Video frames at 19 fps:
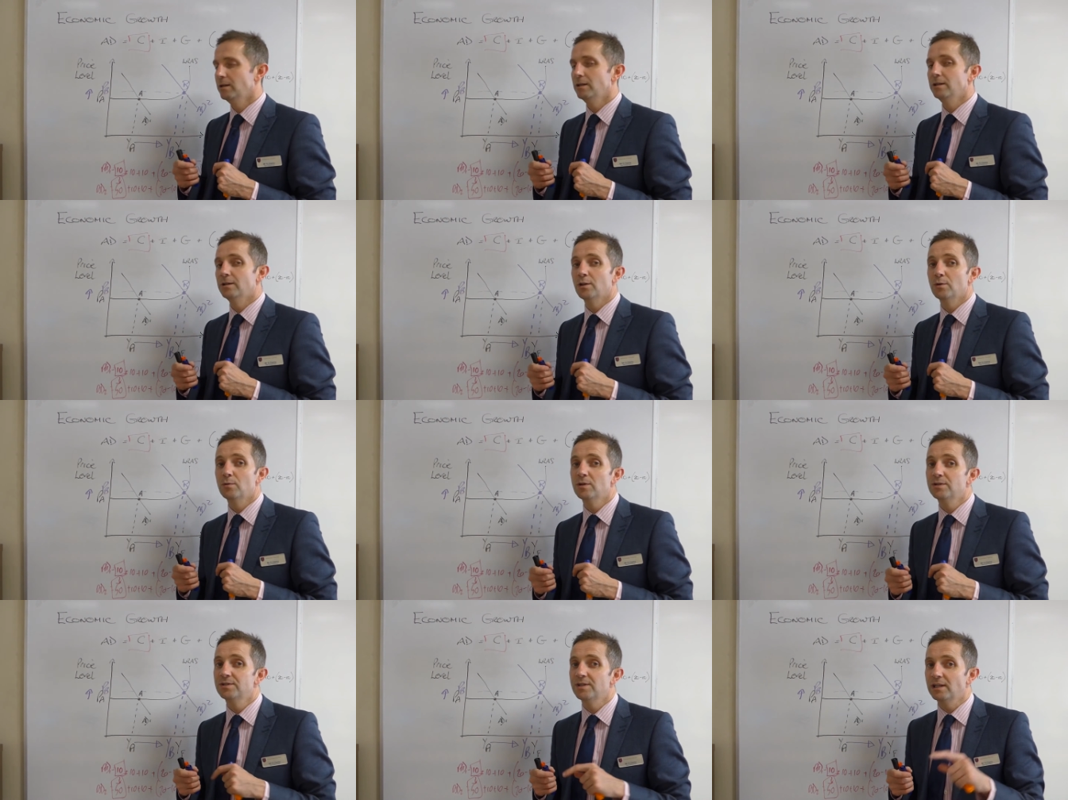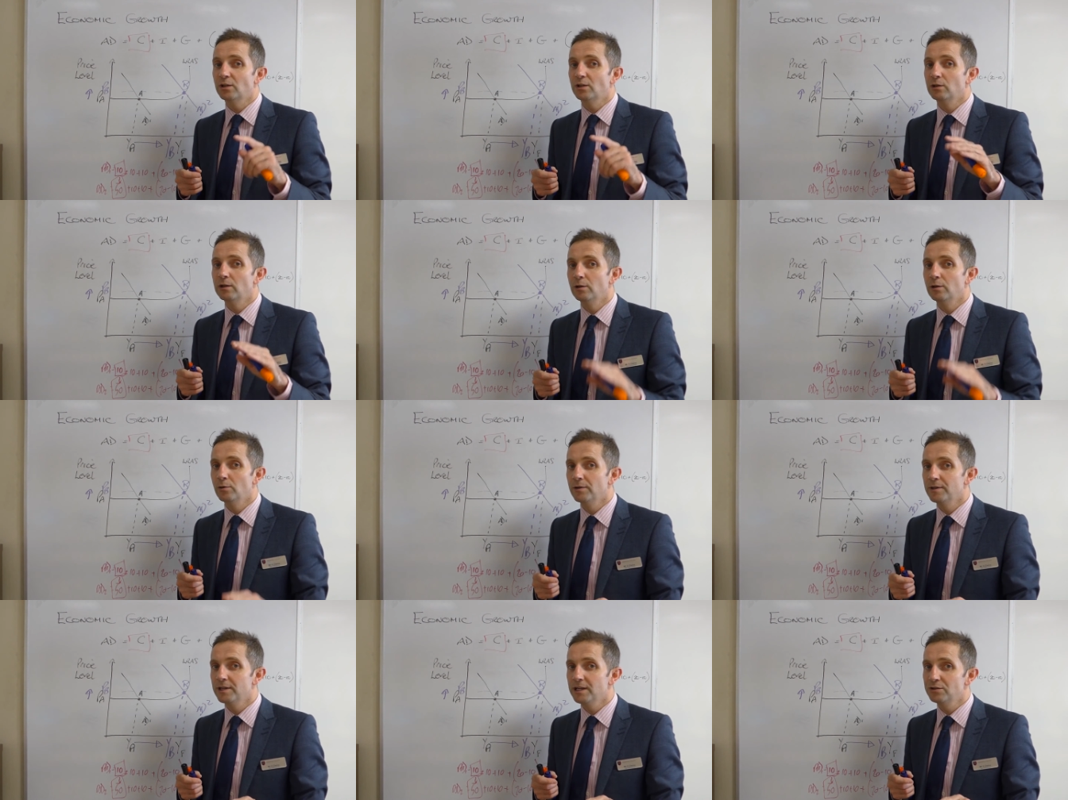In other words, they could
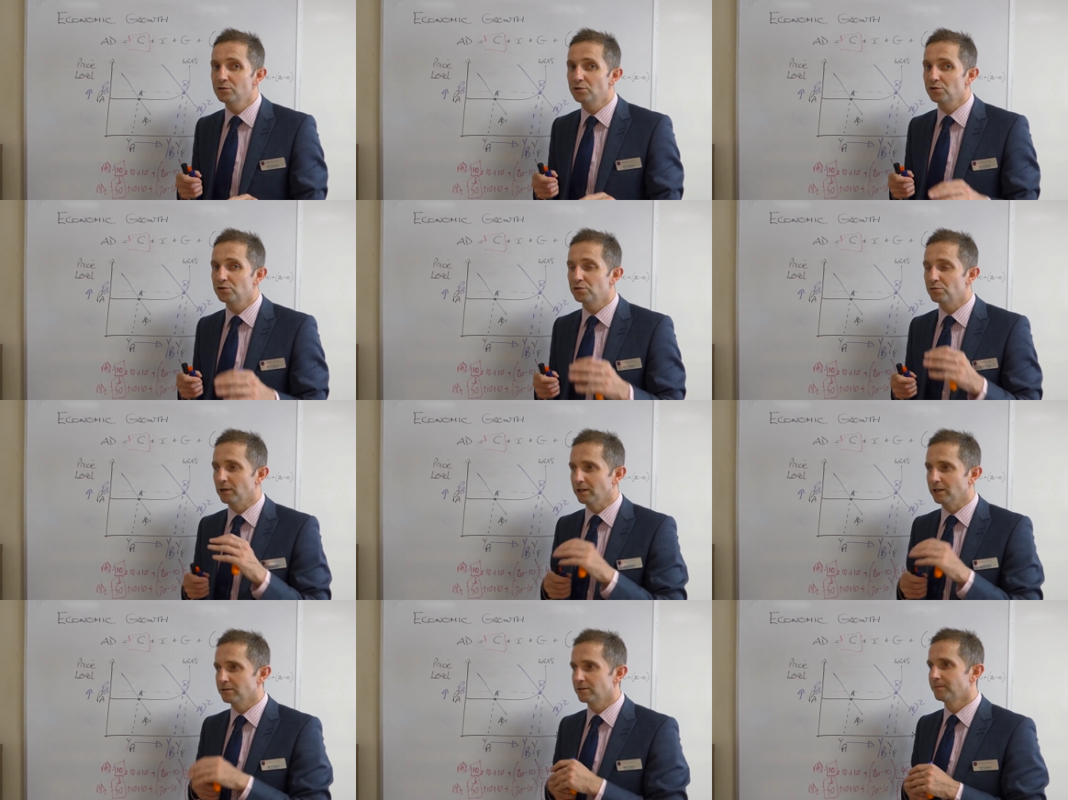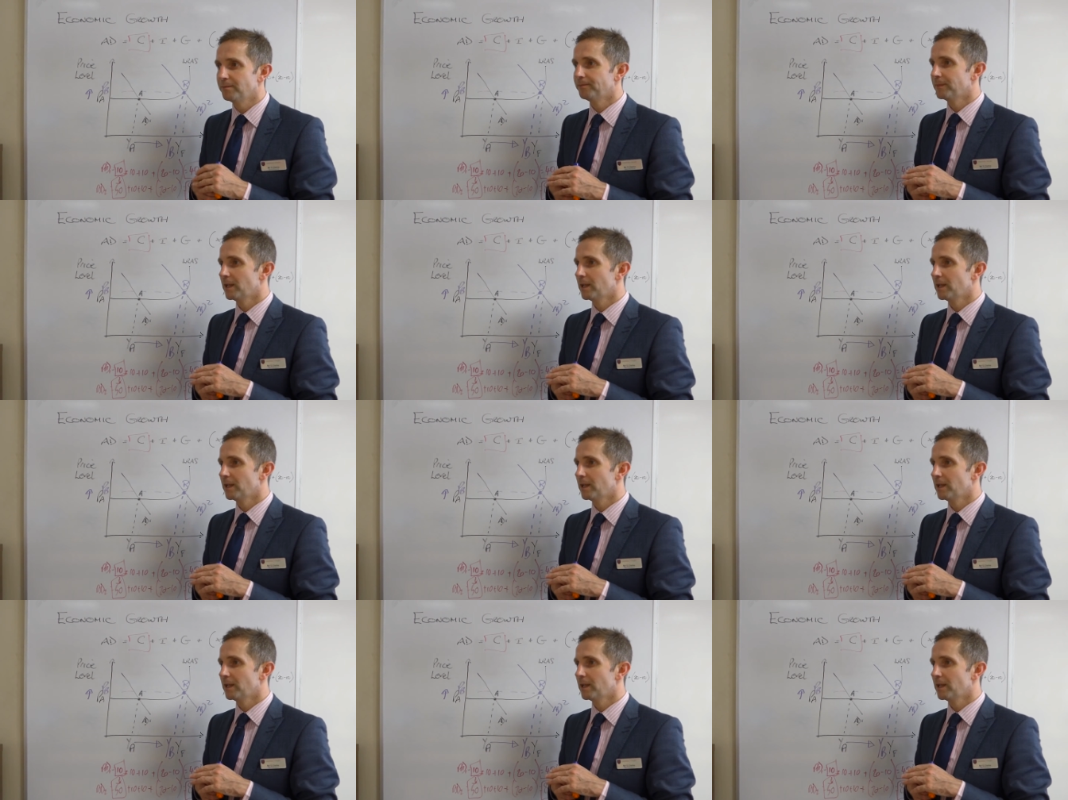lower the interest rate.